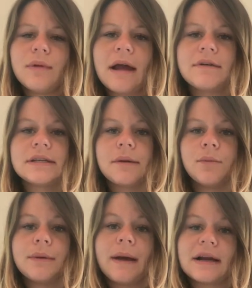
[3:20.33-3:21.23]
every time I
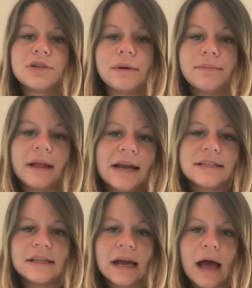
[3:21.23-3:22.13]
went back to reply
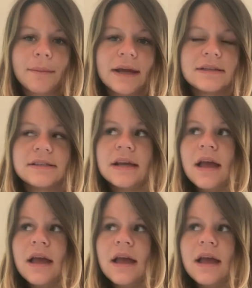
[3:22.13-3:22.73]
to the comments,